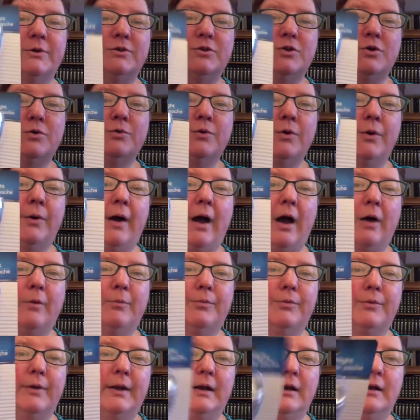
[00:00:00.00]
I don't know how
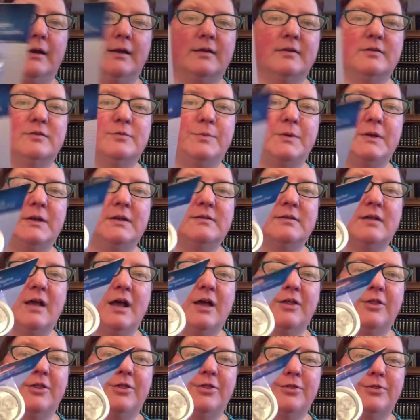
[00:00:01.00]
bright it is, but it's
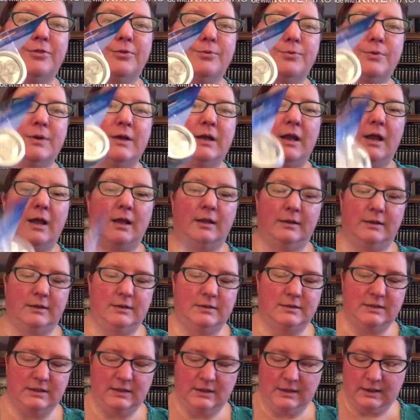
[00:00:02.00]
got 3
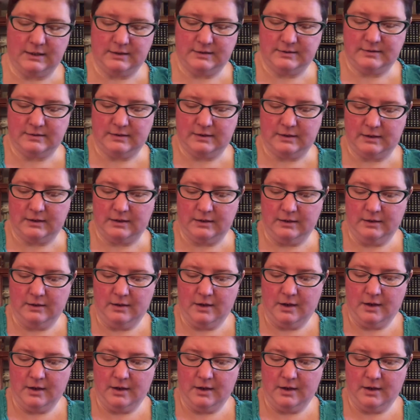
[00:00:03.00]
LED lights in it.